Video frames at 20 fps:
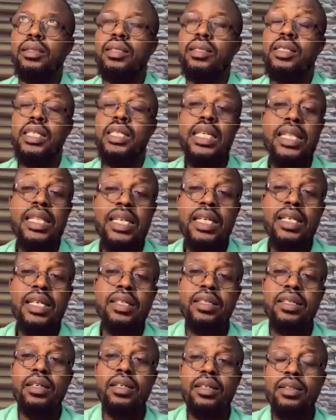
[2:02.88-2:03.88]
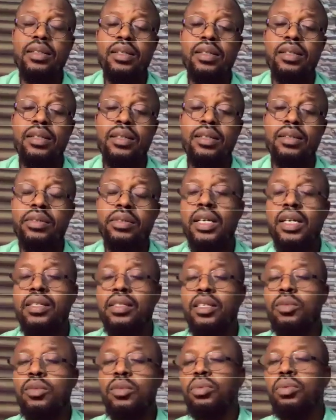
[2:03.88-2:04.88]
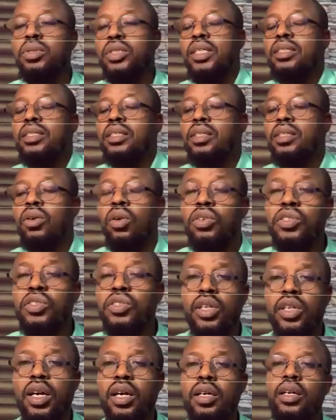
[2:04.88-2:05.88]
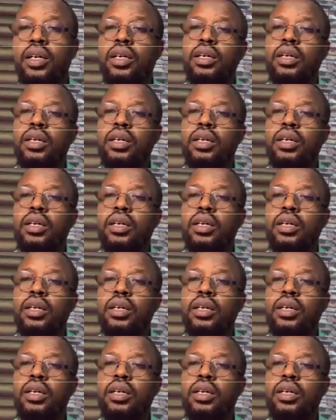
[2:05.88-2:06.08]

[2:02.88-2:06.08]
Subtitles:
CD, the real estate project in Austria.